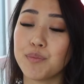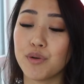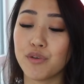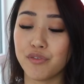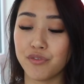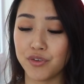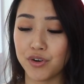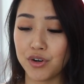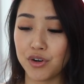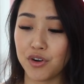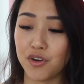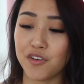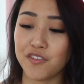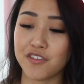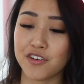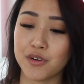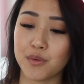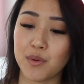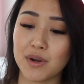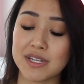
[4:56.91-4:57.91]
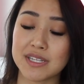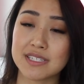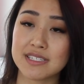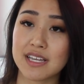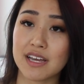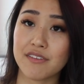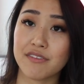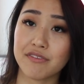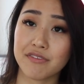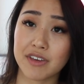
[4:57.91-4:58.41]
prefer over ones
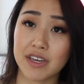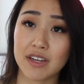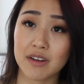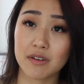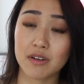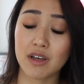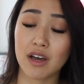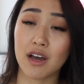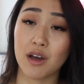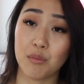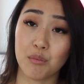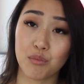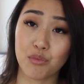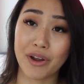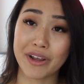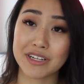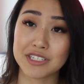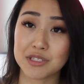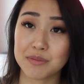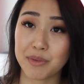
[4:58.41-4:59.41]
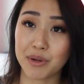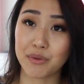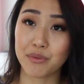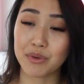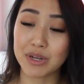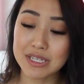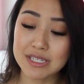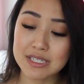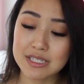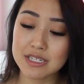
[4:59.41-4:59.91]
that fit right to my
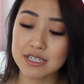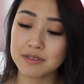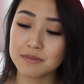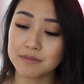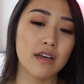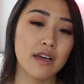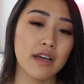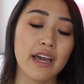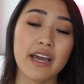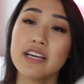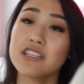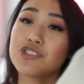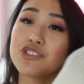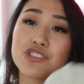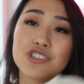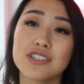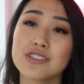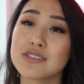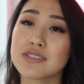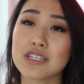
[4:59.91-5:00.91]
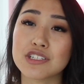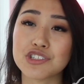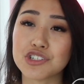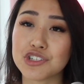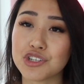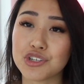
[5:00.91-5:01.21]
wrist. It's just such a